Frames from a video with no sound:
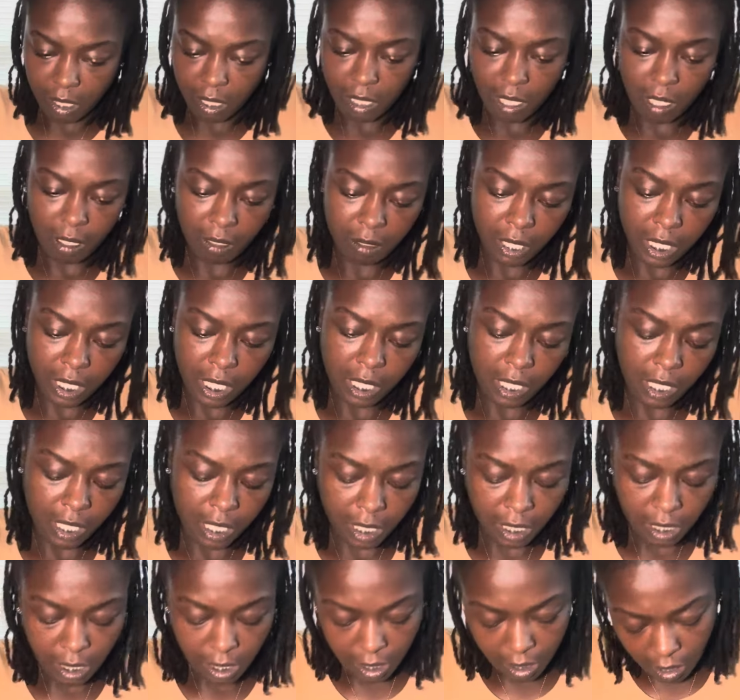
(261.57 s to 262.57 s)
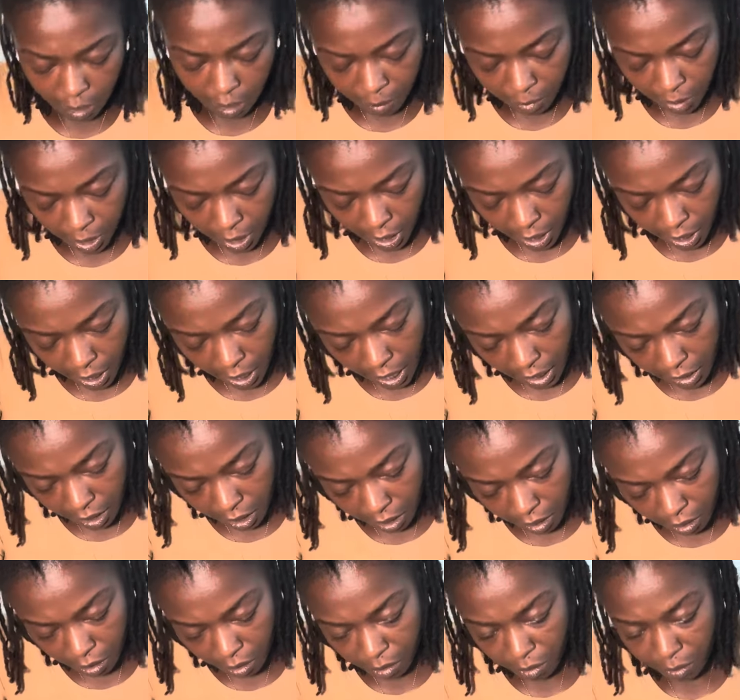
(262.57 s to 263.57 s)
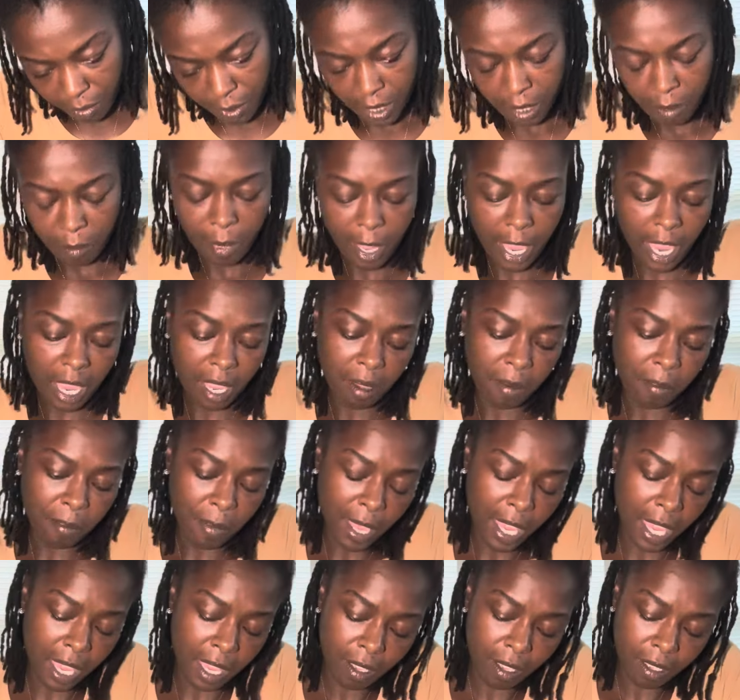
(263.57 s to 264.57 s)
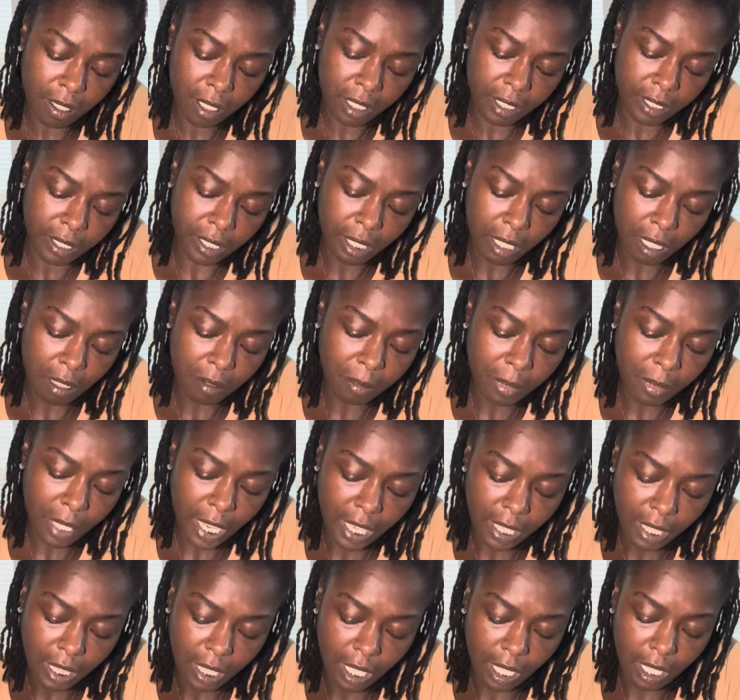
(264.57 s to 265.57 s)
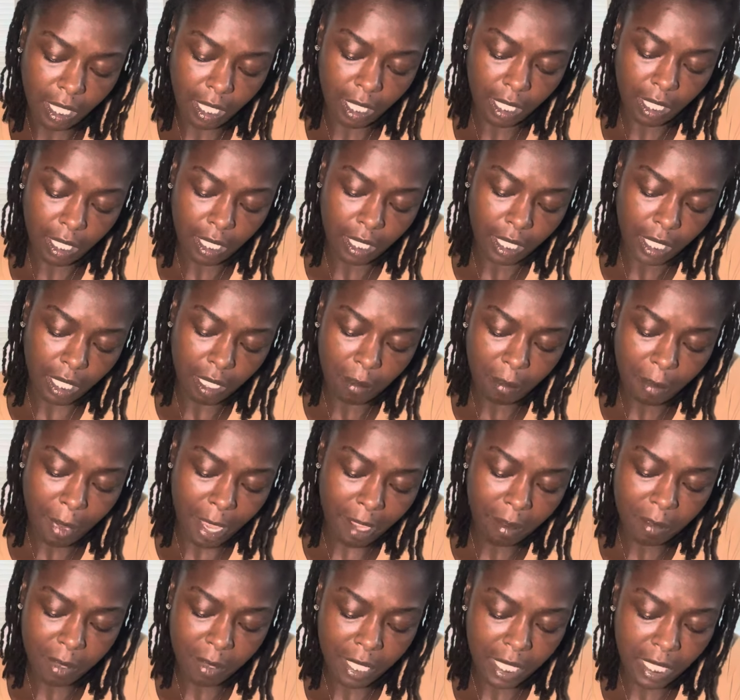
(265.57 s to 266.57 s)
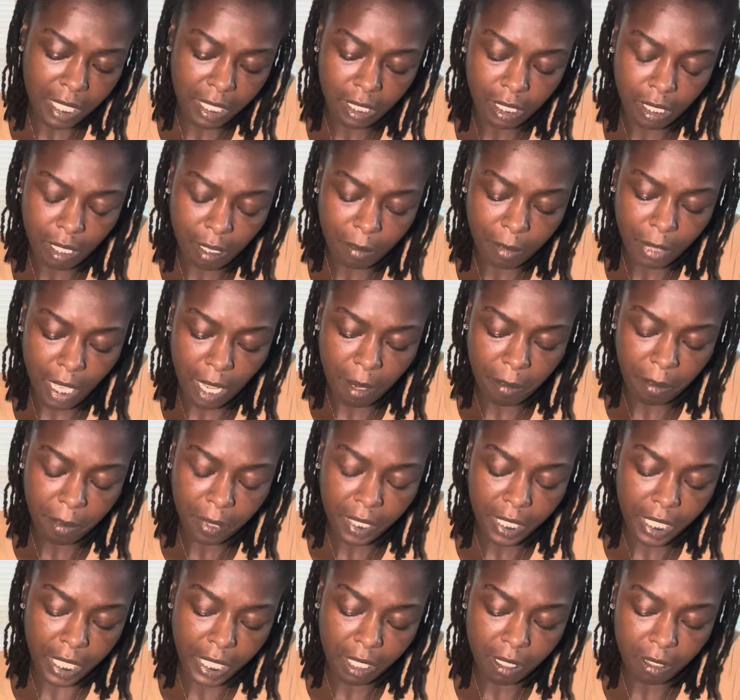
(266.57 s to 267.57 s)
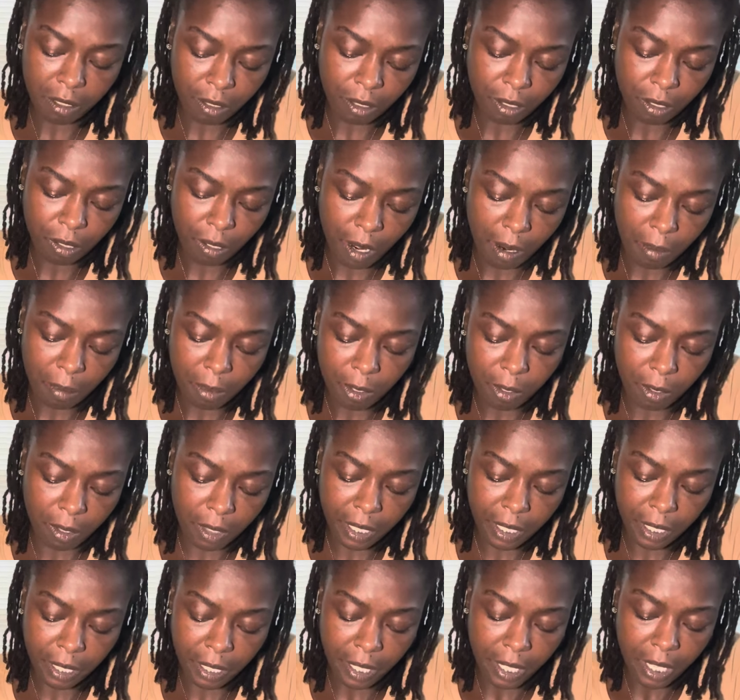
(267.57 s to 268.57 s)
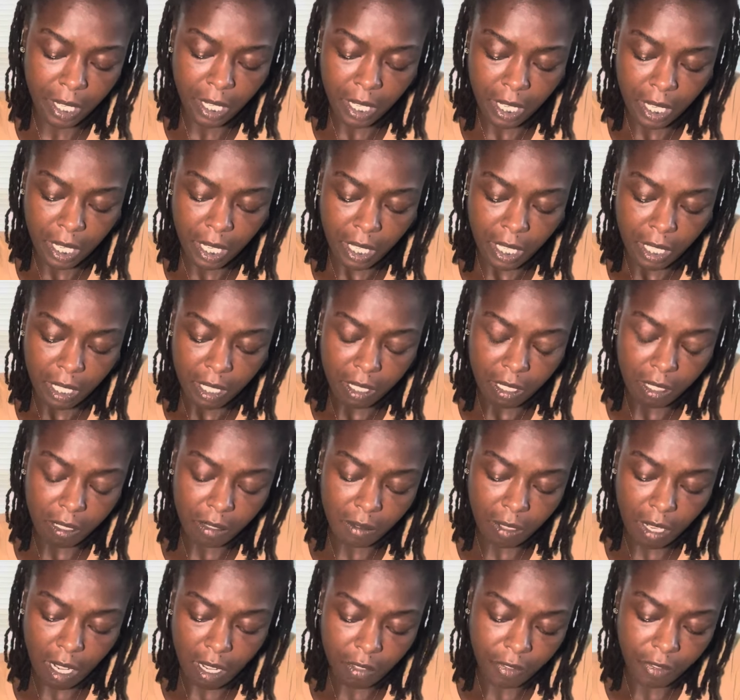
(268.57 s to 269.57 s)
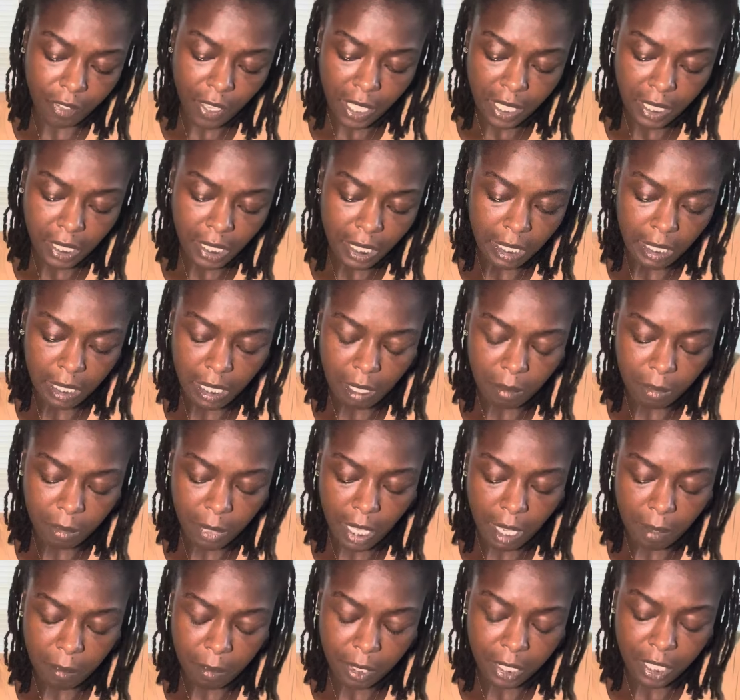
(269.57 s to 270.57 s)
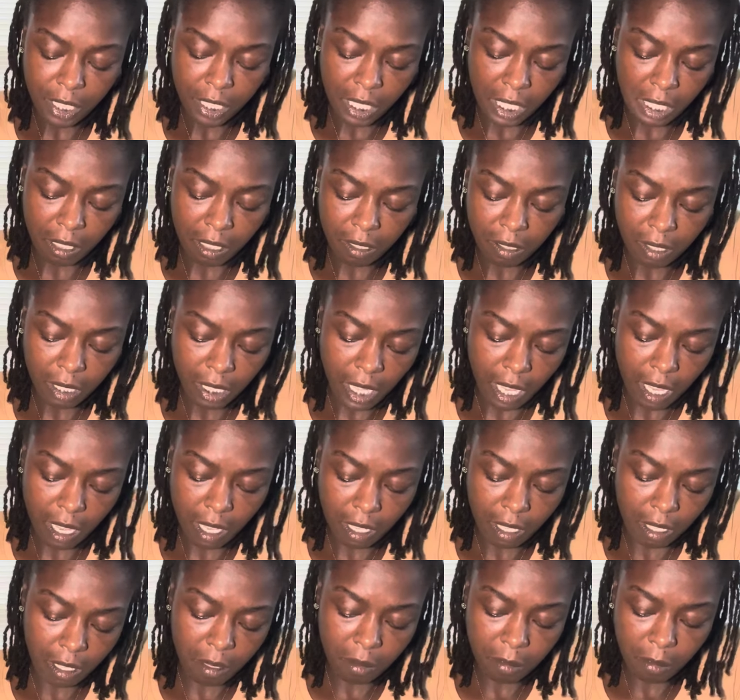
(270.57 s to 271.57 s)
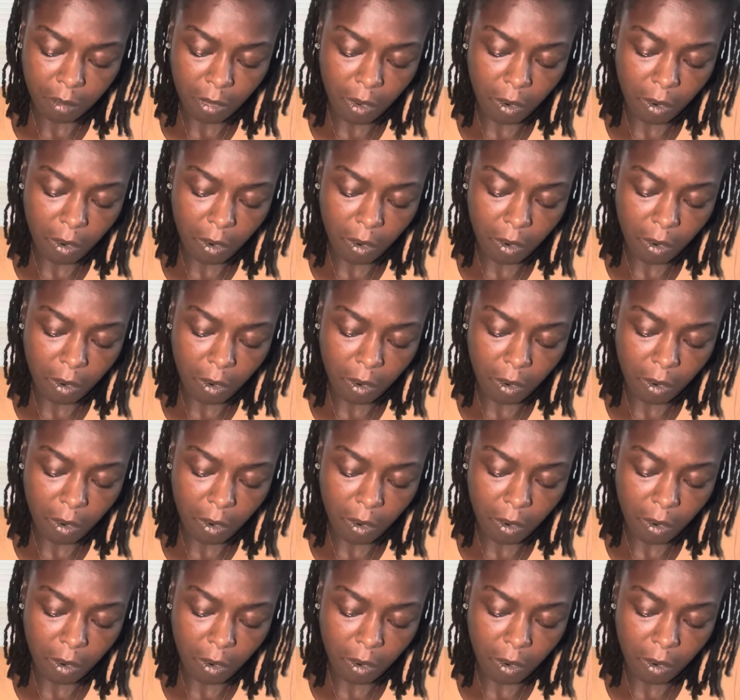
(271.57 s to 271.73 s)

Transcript: So yeah, this is something that got to do with a main male or something like that. That might be in some type of legal trouble or, you know, facing some type of jail time.